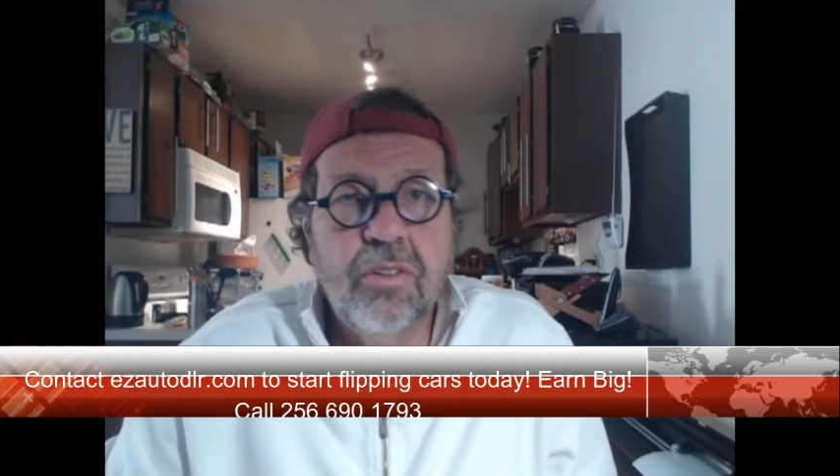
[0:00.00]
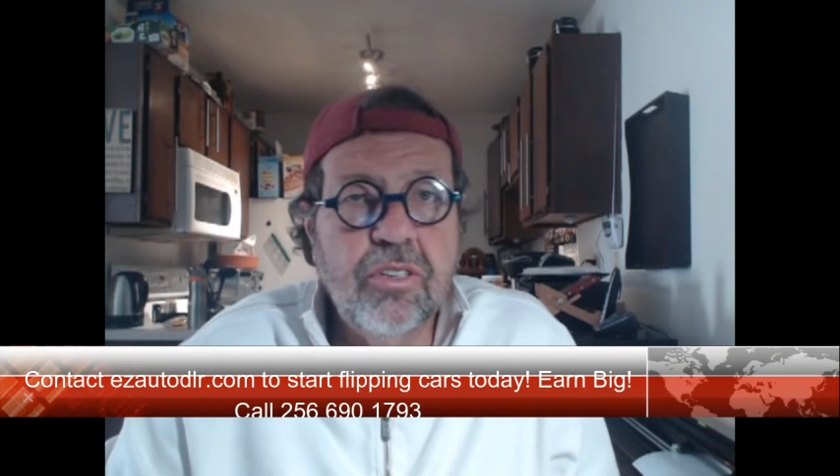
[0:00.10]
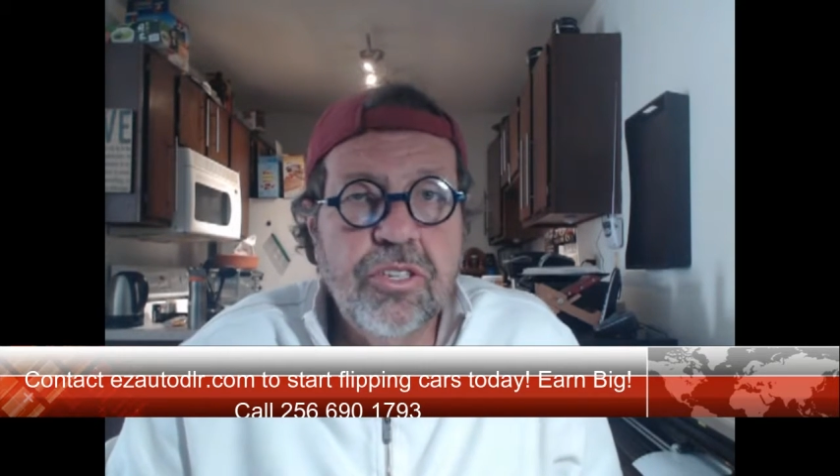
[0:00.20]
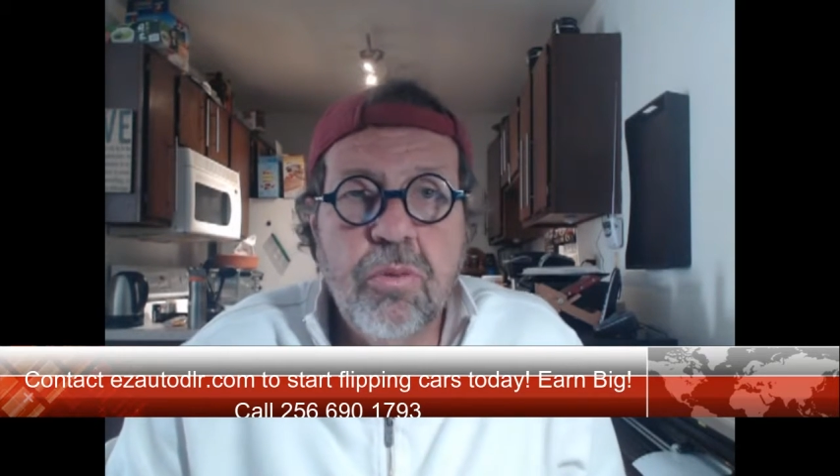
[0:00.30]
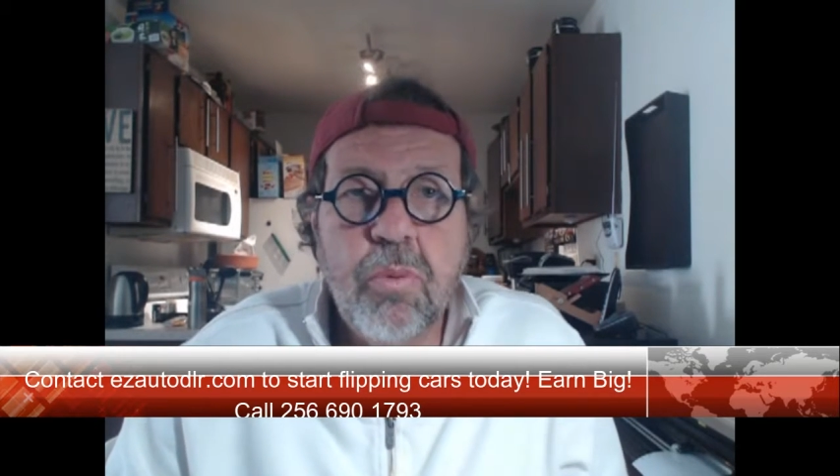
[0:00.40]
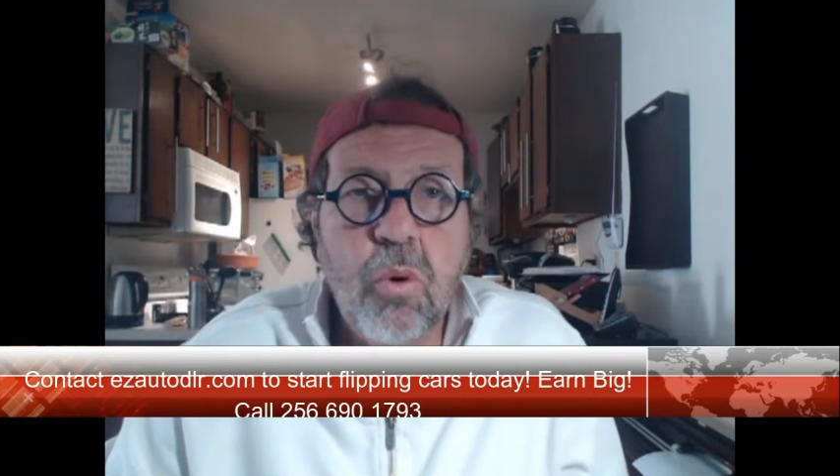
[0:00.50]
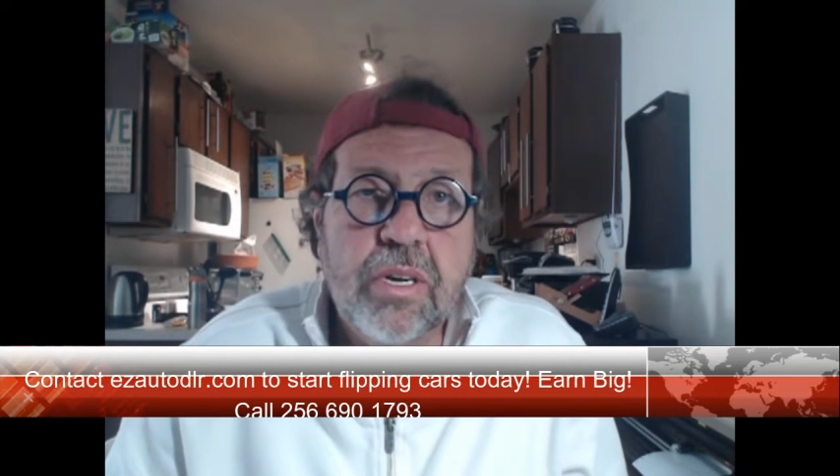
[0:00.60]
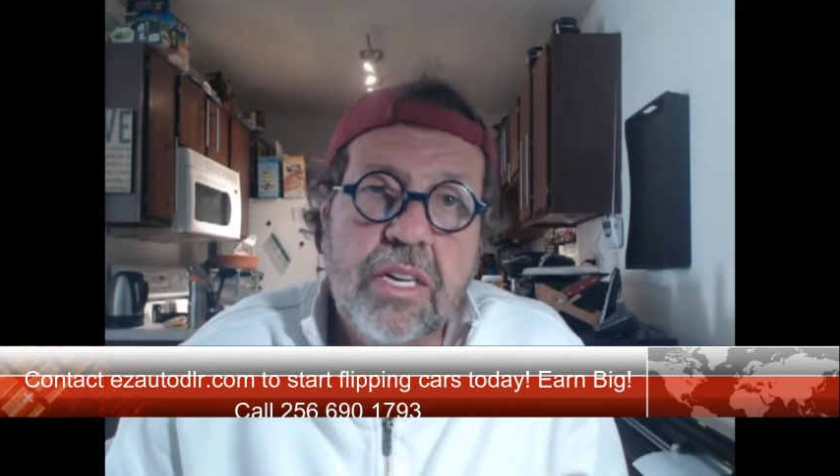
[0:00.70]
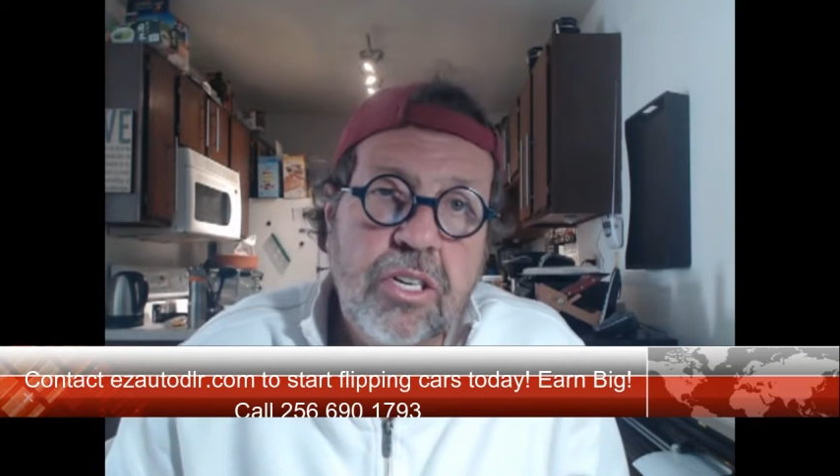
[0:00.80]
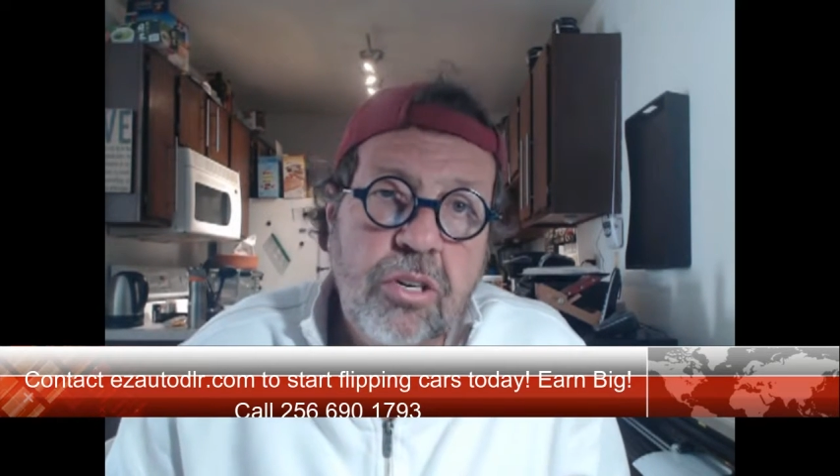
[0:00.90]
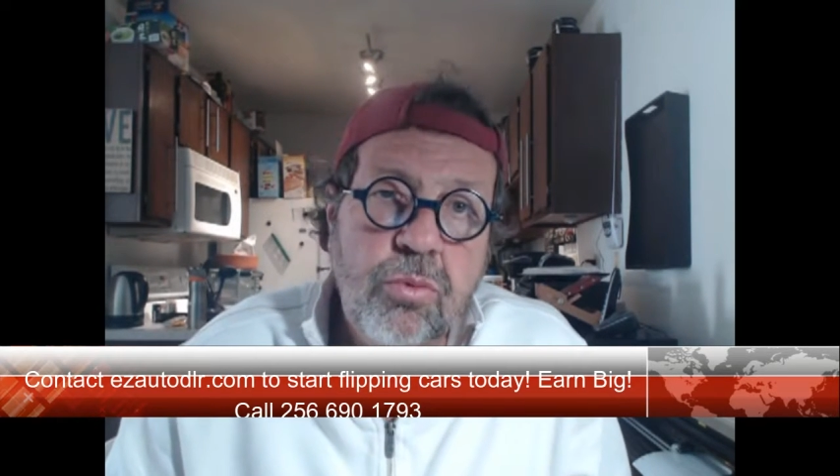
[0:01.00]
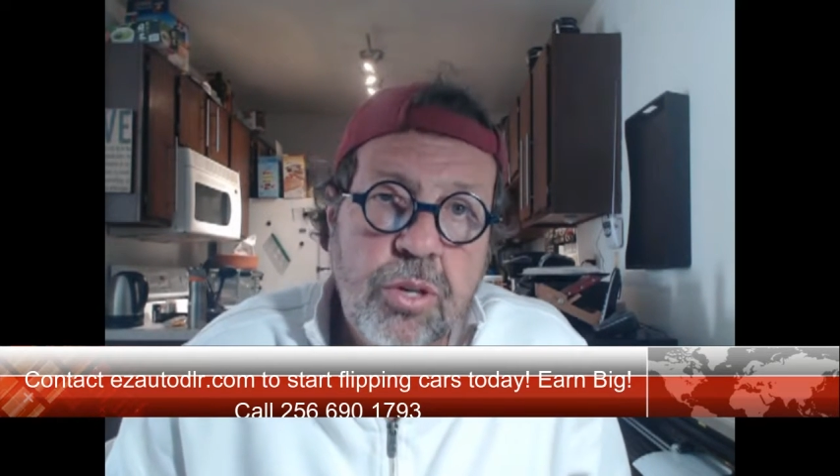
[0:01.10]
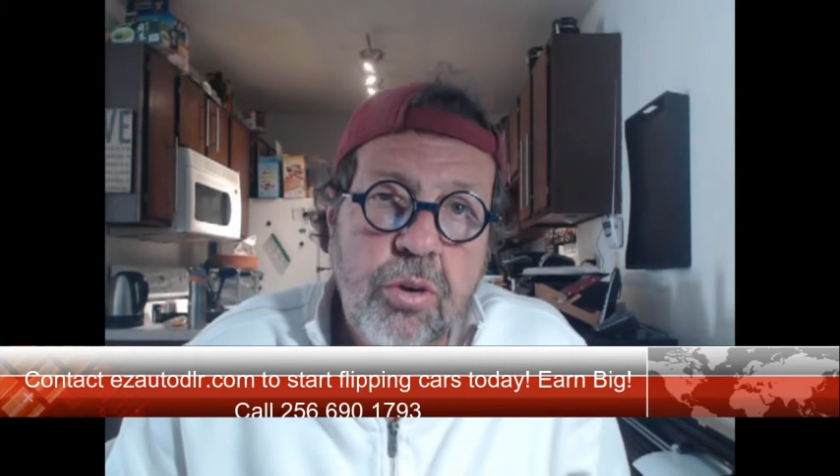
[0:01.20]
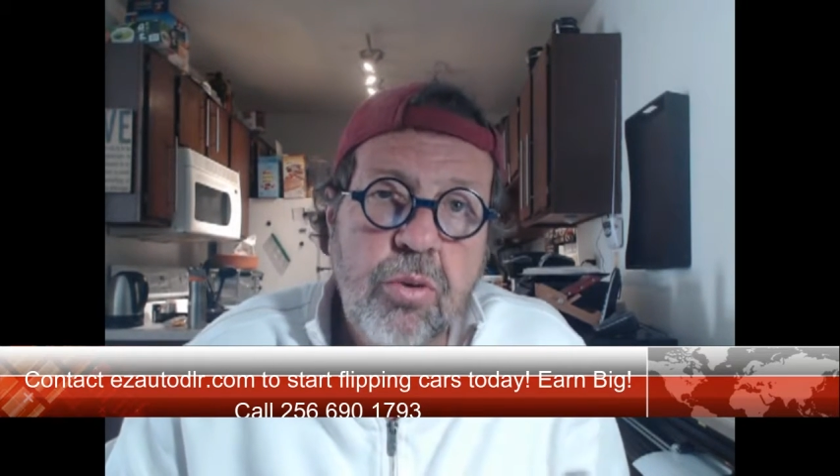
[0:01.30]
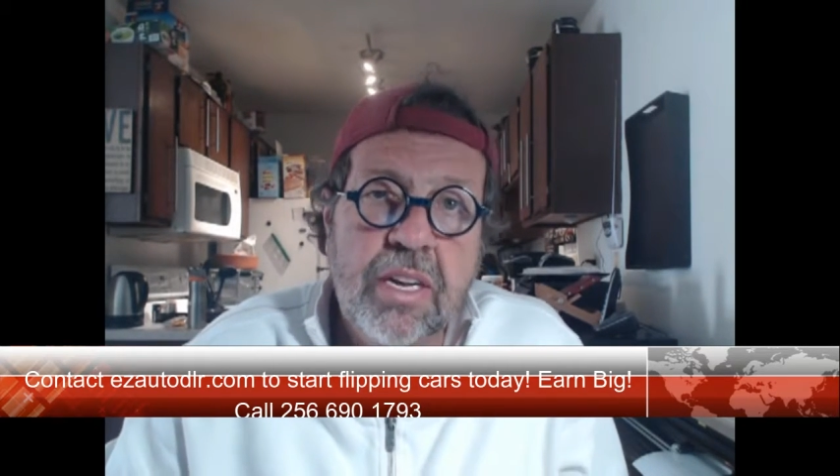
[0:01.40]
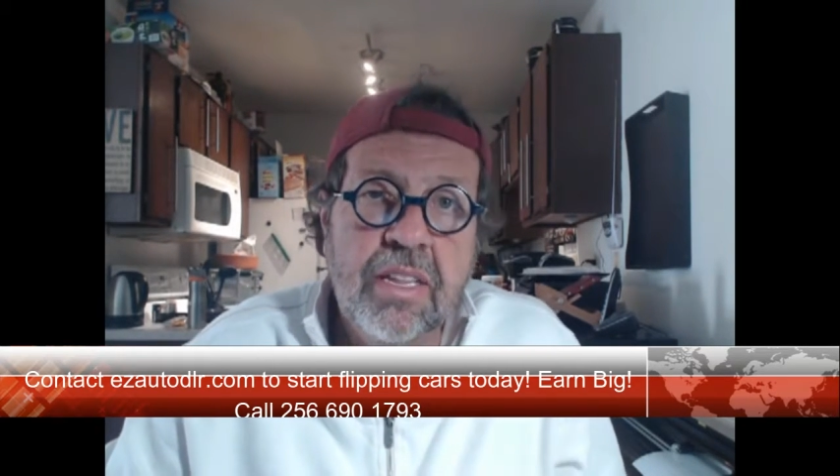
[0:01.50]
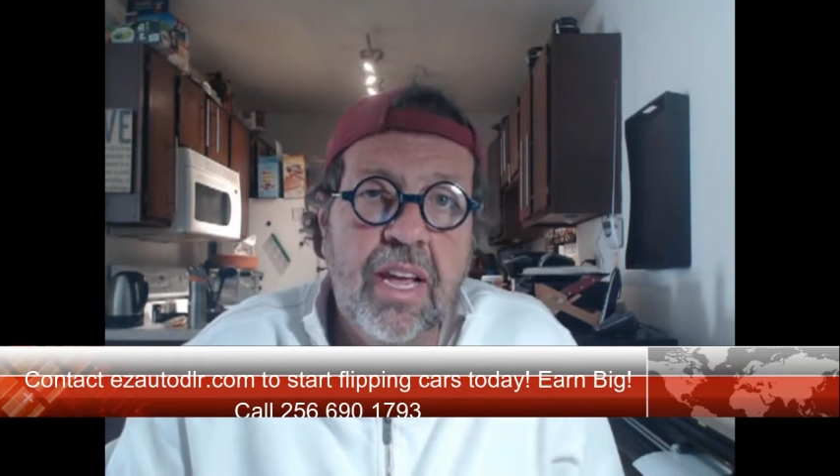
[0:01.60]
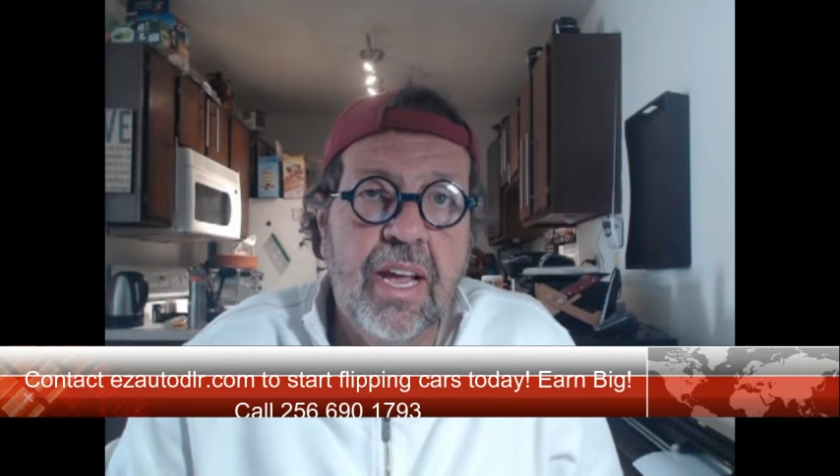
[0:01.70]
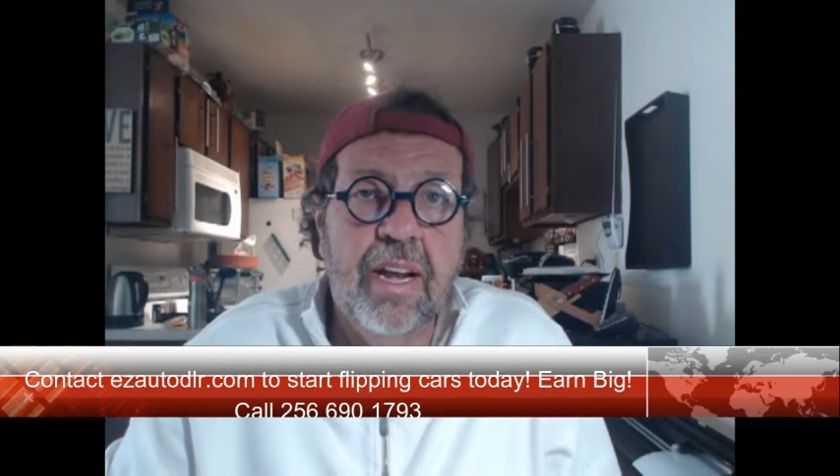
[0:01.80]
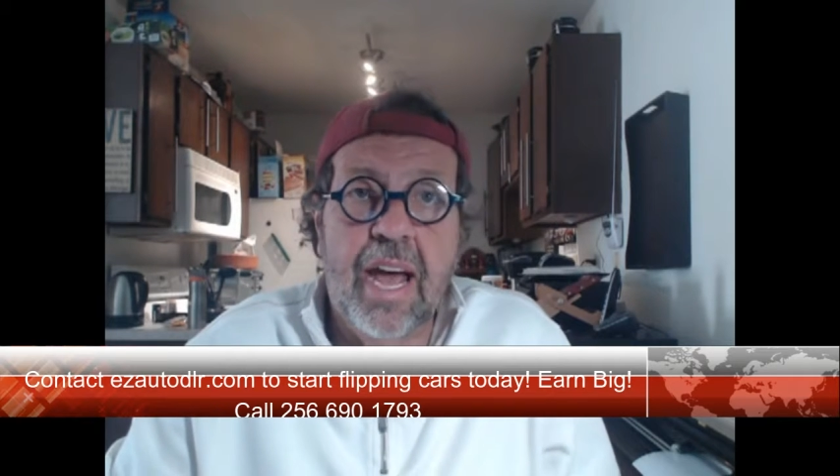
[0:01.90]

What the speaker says: There's no point in you doing that.